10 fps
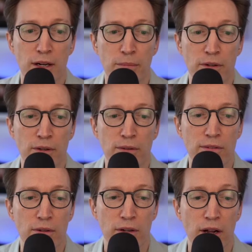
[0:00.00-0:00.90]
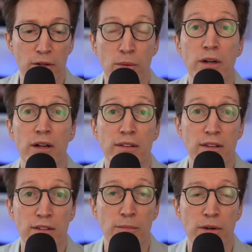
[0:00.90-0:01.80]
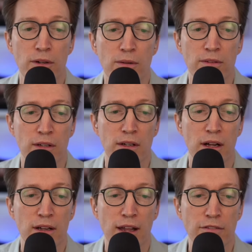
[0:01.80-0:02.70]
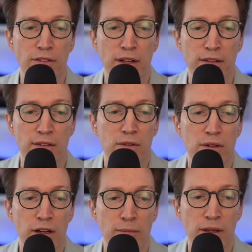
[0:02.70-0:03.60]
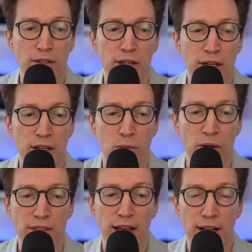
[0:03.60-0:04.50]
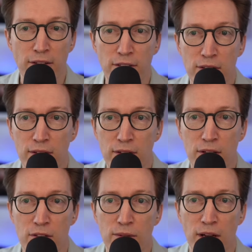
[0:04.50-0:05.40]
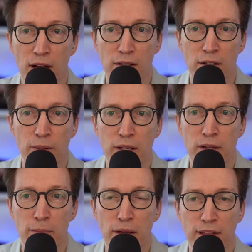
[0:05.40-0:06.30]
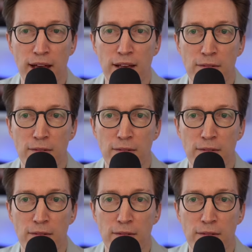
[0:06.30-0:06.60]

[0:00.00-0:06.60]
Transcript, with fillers: produced, or you were assistant producer on a Netflix documentary, What the Health? Could you talk a little bit about that?